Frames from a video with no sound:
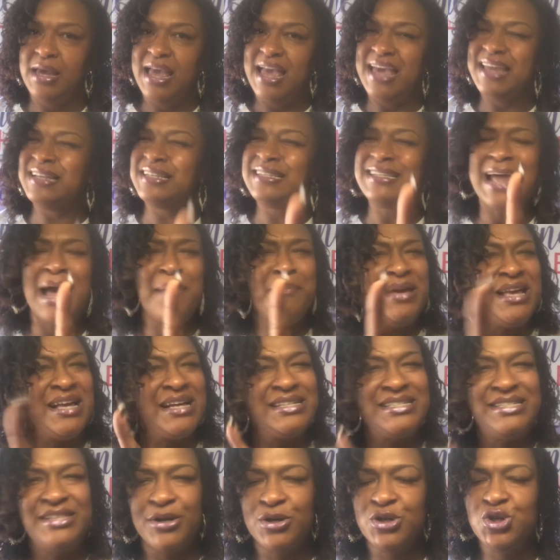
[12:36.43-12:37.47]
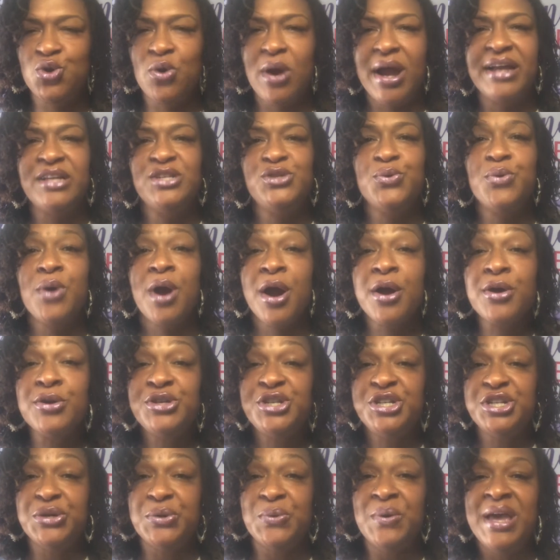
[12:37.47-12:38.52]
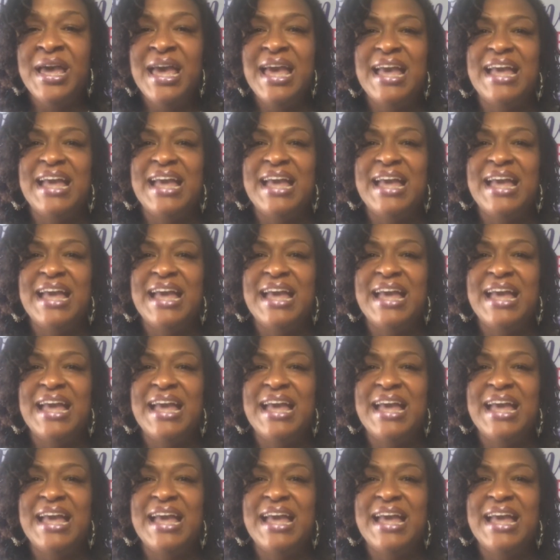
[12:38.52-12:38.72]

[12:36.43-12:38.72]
And it's not because they're trying to hurt you.